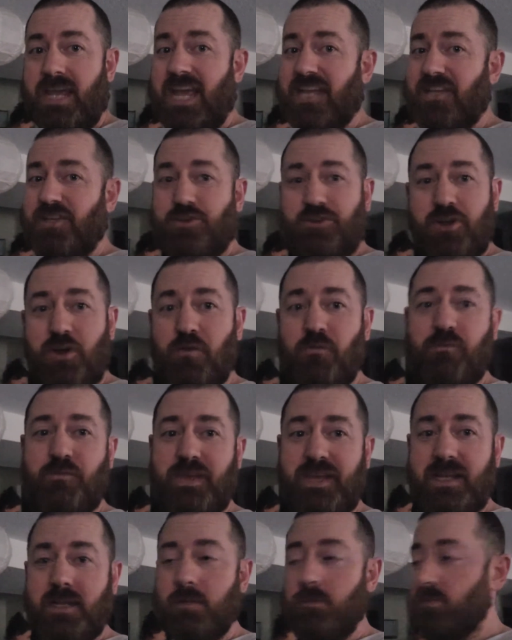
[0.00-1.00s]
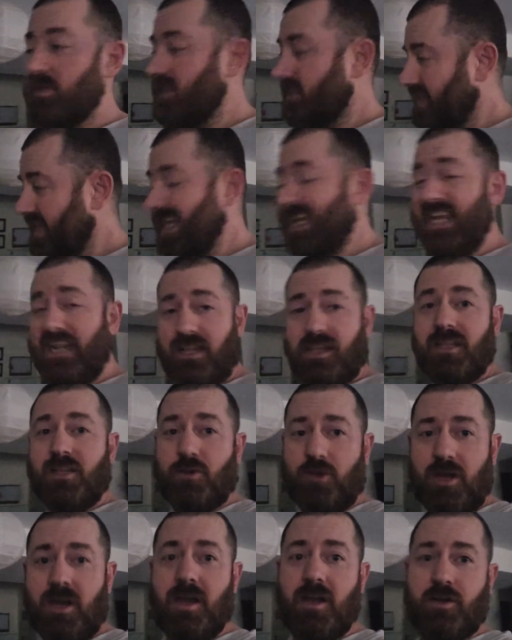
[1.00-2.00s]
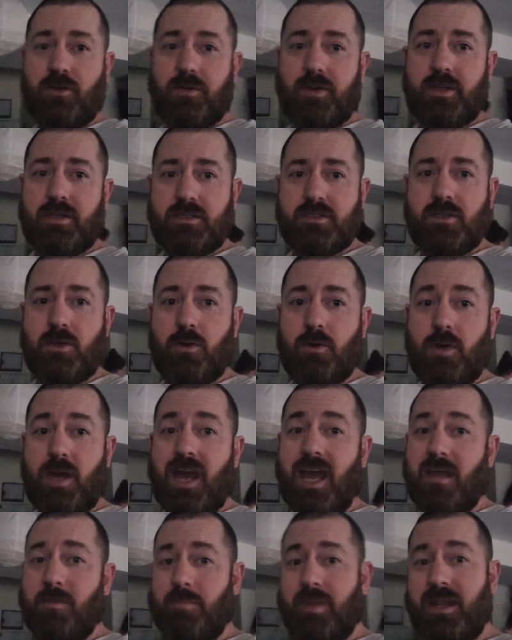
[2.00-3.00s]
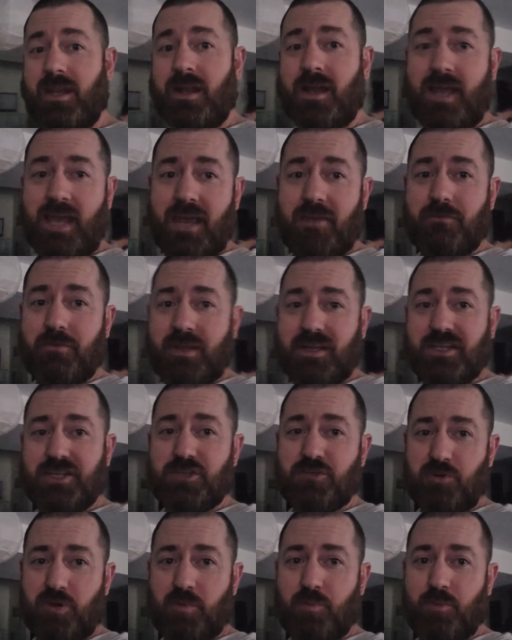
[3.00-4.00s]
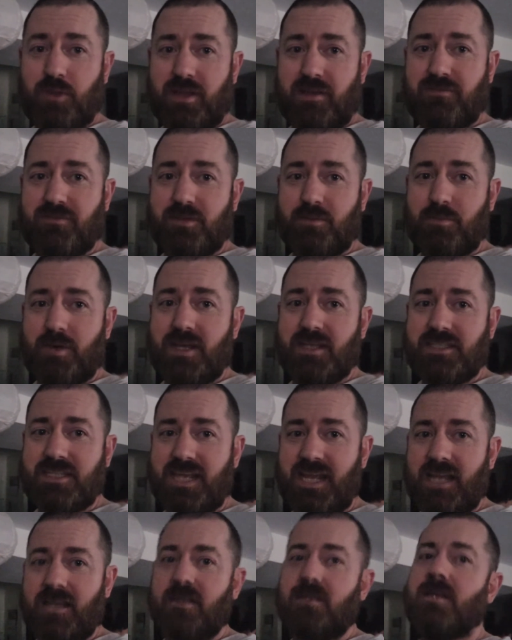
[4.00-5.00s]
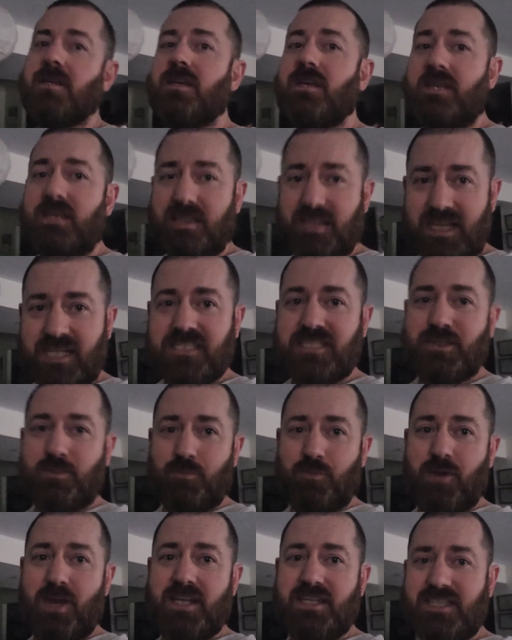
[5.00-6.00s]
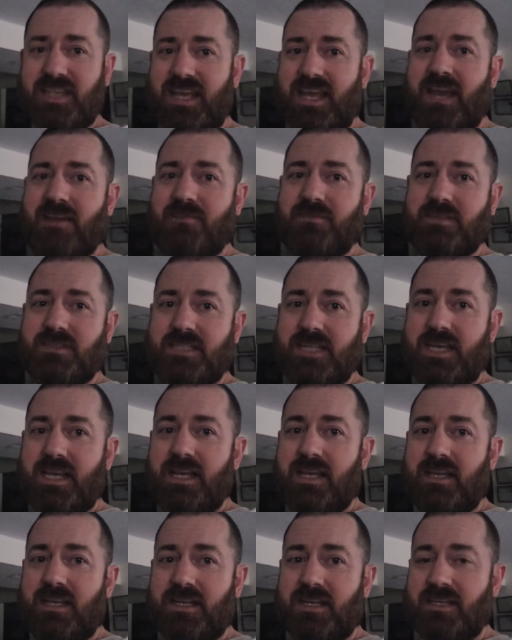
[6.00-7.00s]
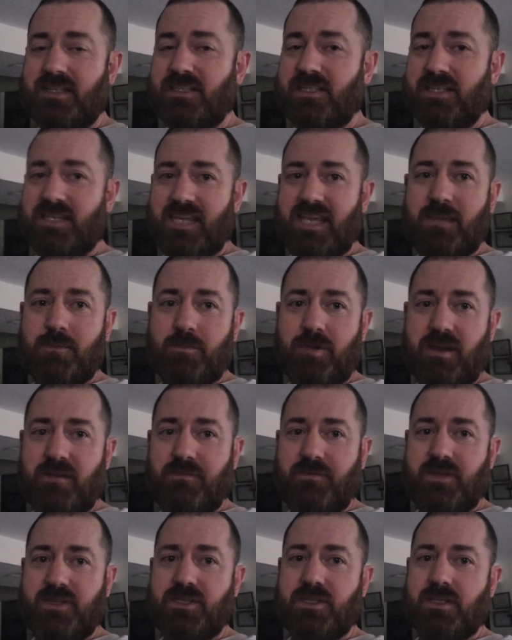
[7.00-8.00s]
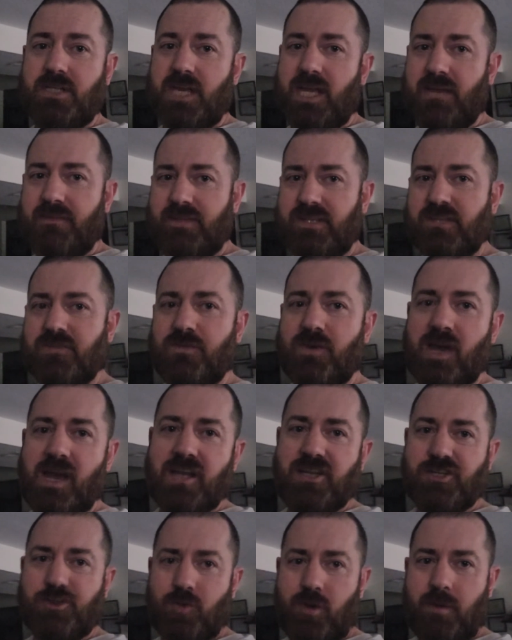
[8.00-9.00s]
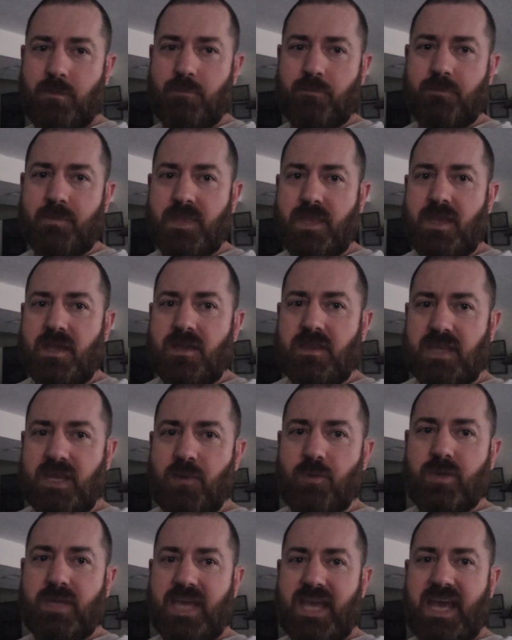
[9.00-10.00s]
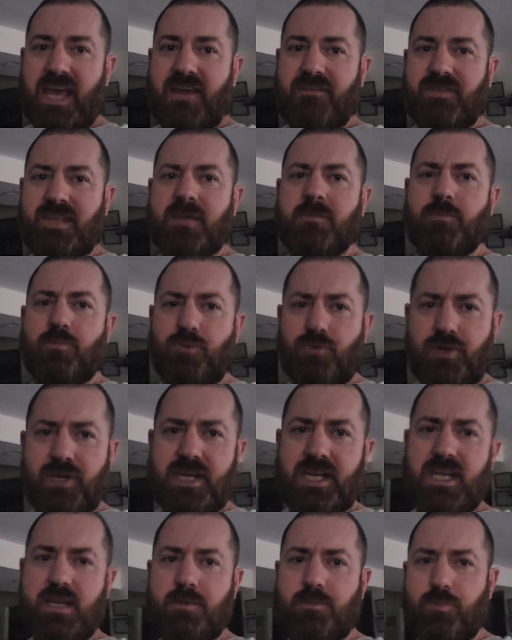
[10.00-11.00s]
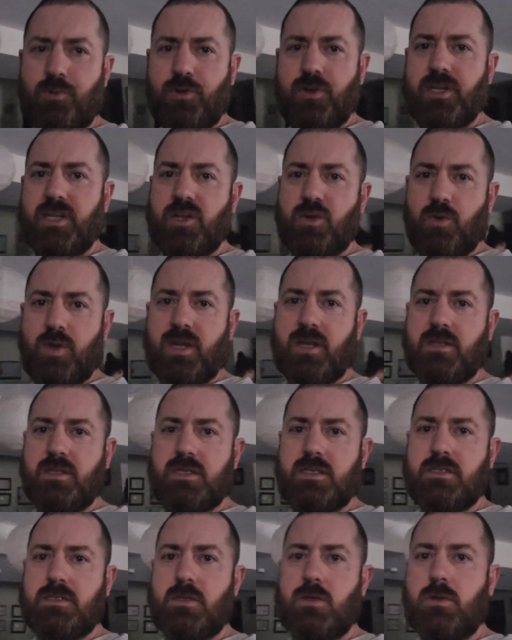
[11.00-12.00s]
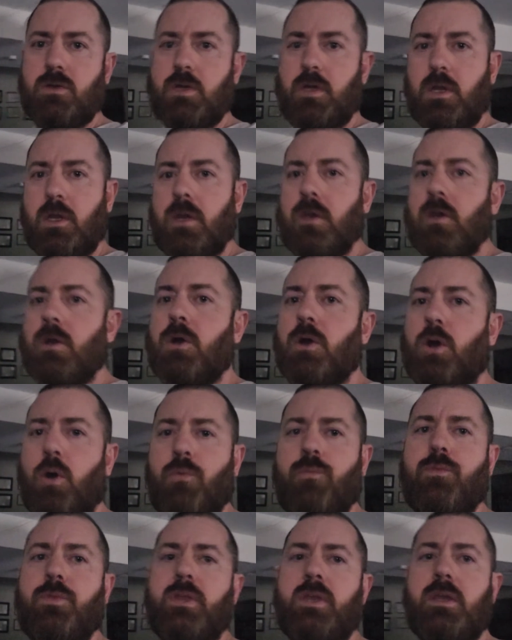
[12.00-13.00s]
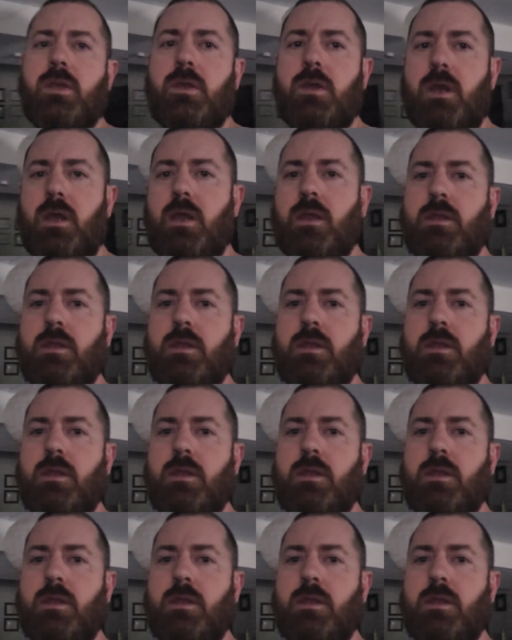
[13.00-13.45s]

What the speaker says: and you don't feed them, they get a little hungry. So I may not have any shrimp left in my tank. That's the price I have to take to keep my fish alive. That's fine. Shrimp that we have, they breed pretty quickly. So hopefully